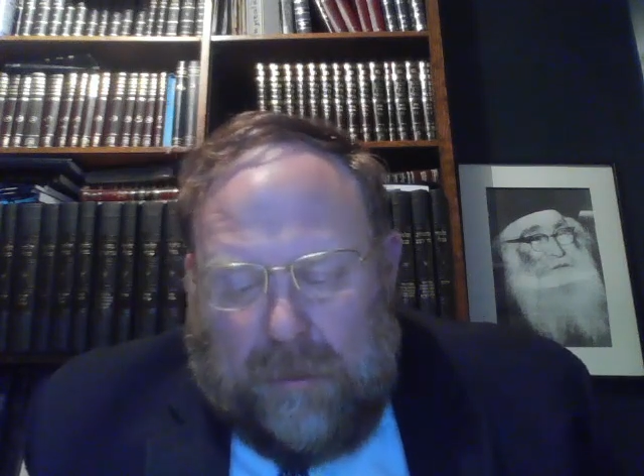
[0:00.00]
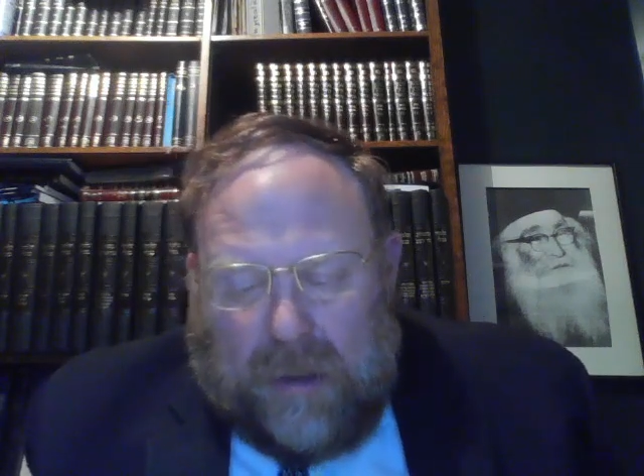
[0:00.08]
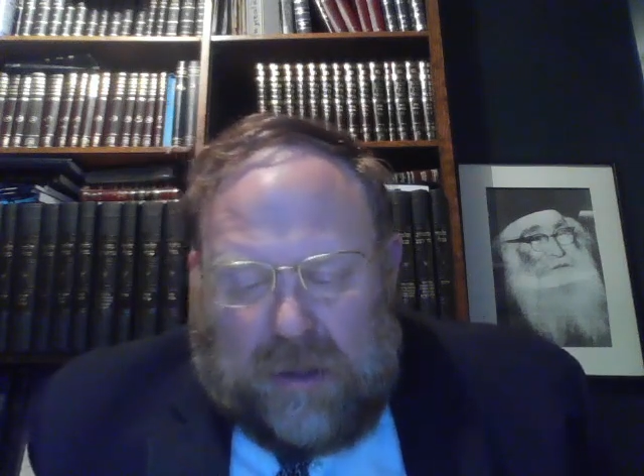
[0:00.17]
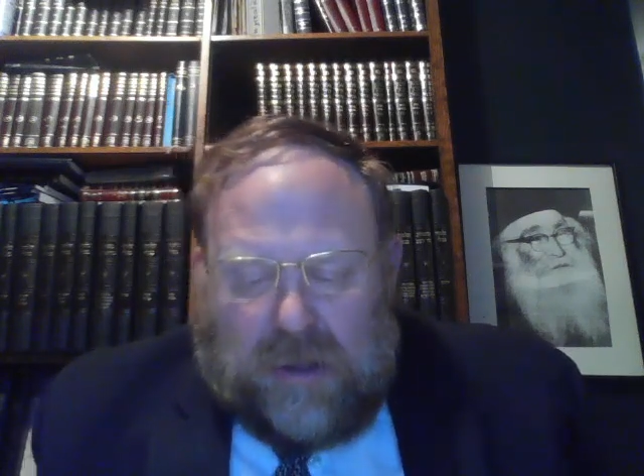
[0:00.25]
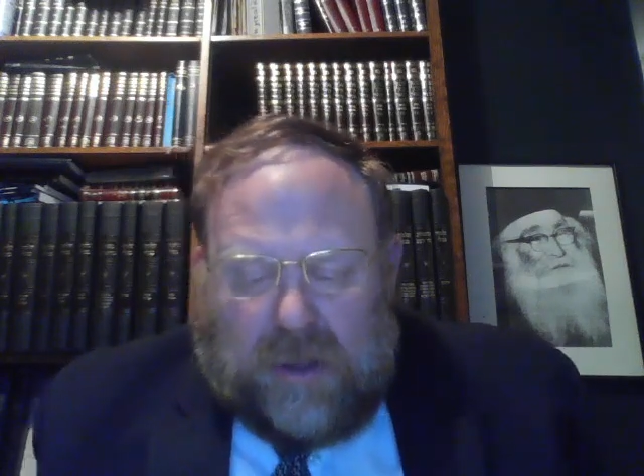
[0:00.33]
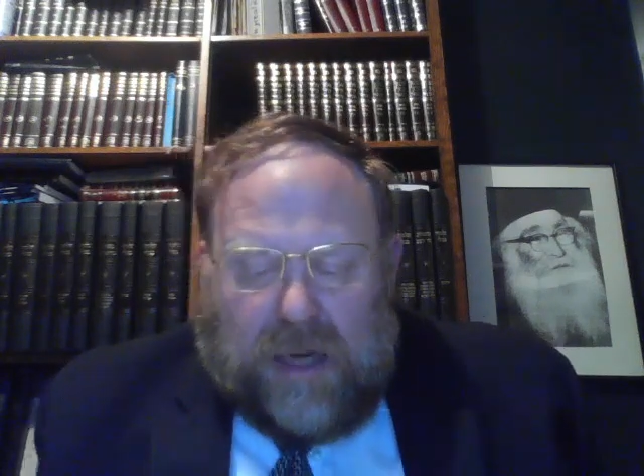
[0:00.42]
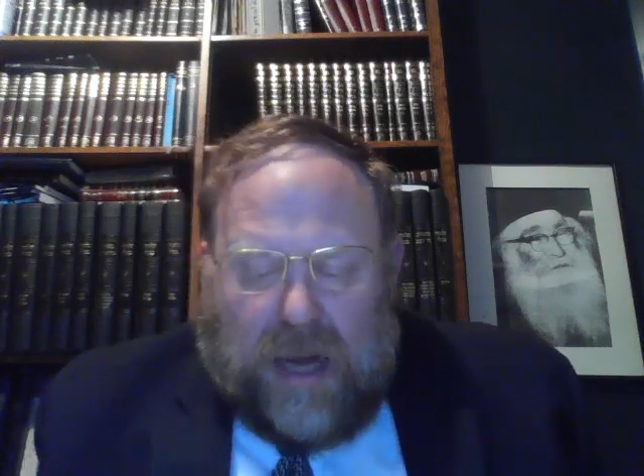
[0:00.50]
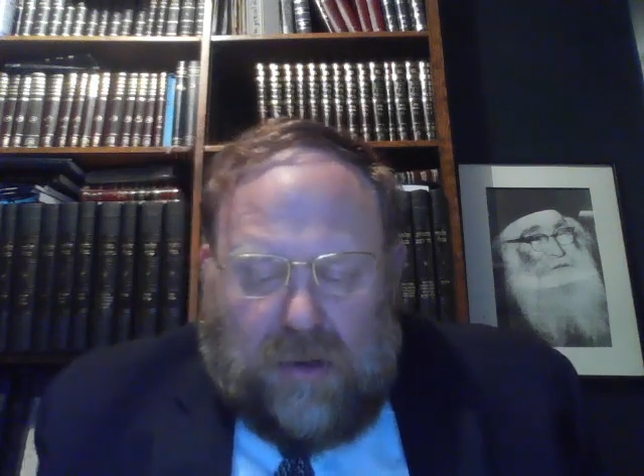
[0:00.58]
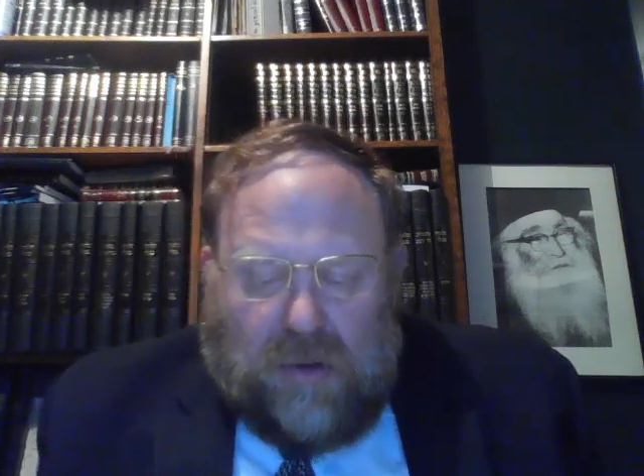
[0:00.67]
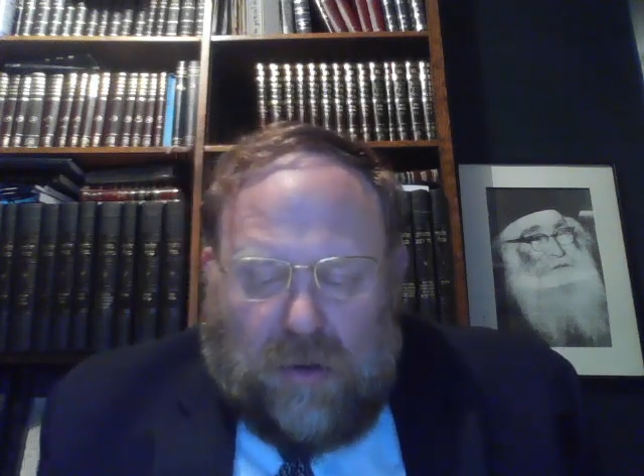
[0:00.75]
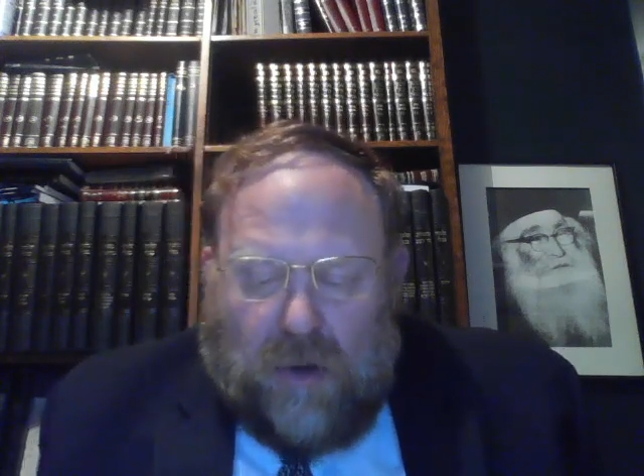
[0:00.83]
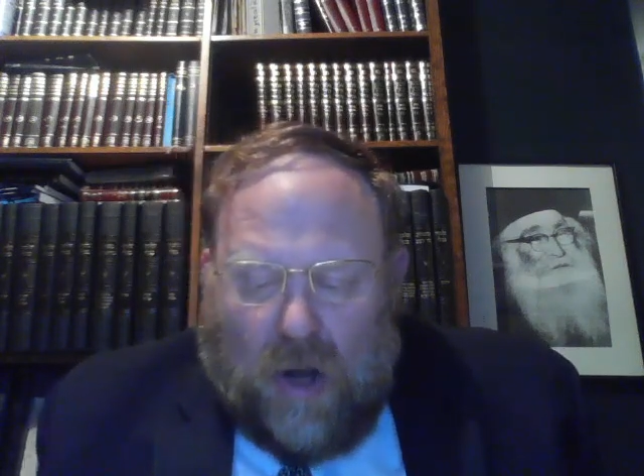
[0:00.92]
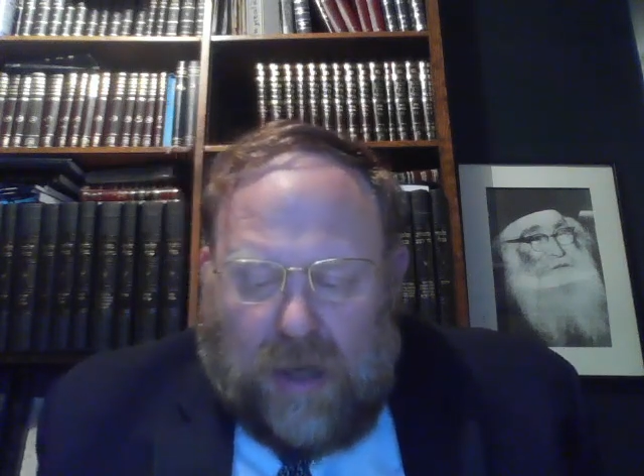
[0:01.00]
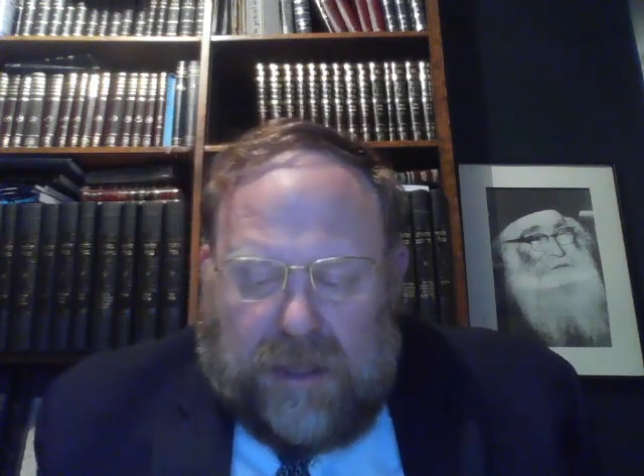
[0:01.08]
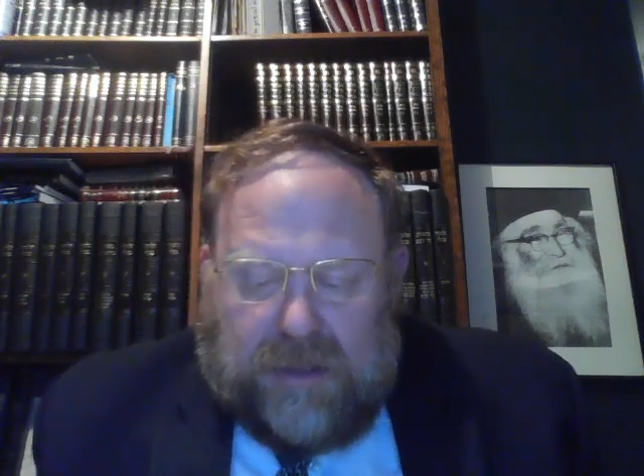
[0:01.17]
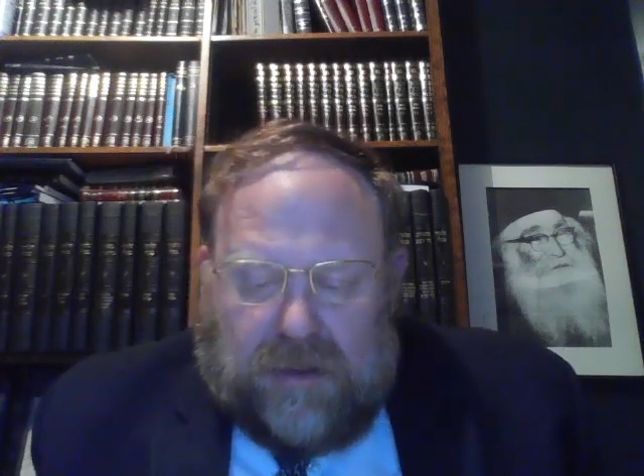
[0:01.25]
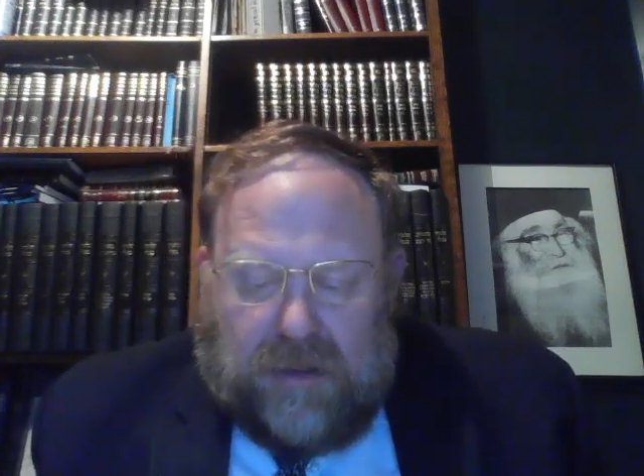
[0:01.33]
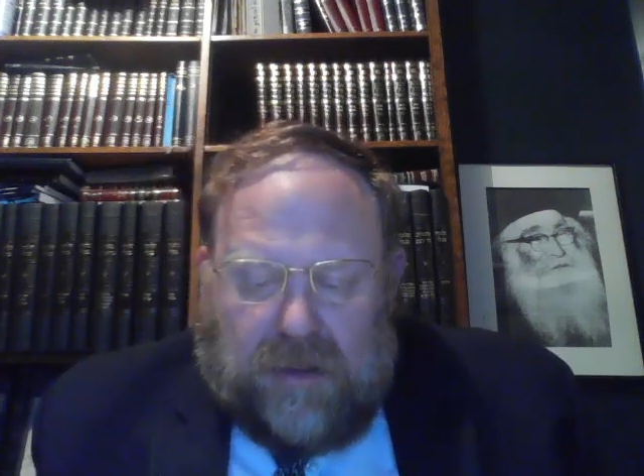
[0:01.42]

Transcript: Pasha, the Kandlo Nochis?